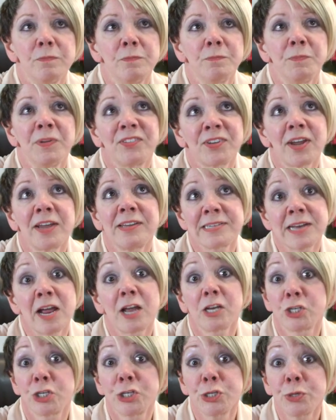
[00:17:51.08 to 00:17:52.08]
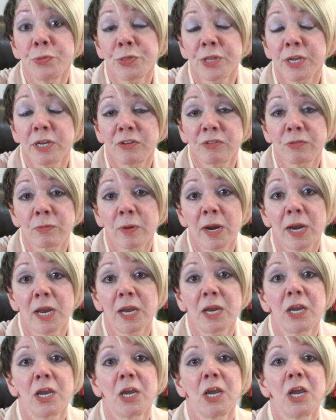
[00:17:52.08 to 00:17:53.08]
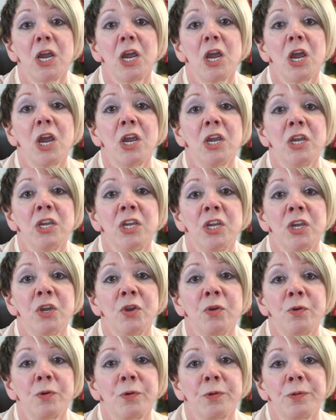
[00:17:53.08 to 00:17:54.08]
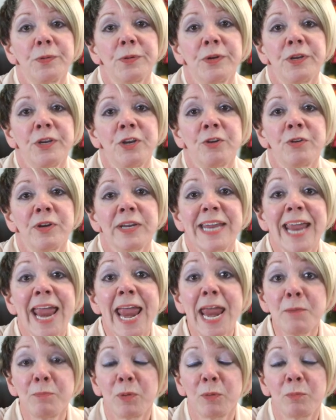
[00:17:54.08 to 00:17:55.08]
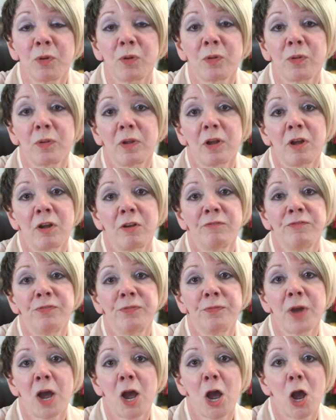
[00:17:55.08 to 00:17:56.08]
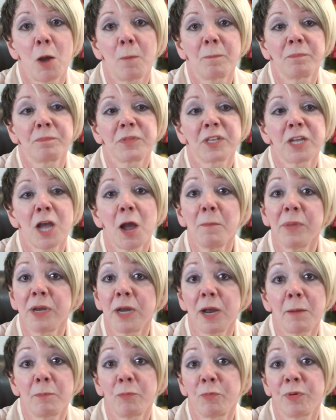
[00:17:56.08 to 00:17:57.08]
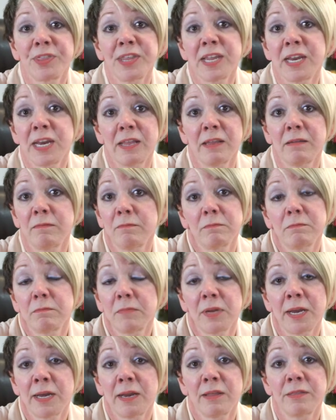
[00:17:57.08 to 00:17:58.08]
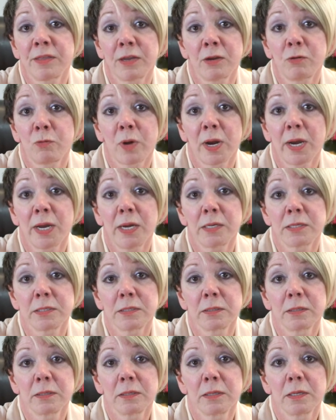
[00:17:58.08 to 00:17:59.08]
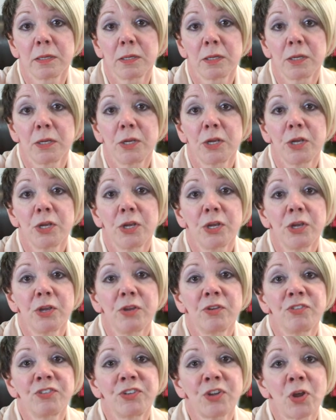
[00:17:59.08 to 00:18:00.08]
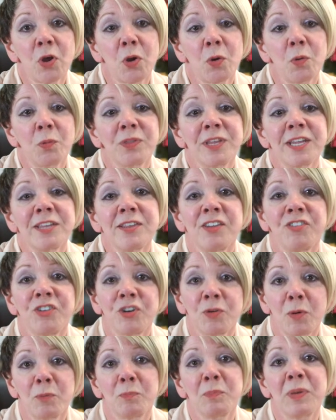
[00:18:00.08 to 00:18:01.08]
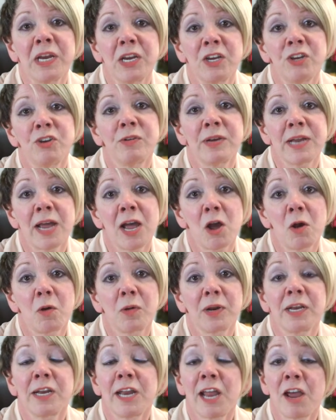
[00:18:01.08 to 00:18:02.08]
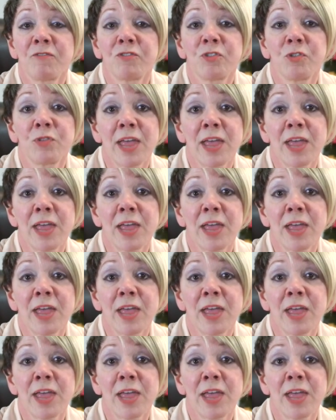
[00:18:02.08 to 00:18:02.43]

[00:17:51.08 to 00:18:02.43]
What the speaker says: besides not do things right, you're incapable of coming up with anything right. So then they start beating you down. And after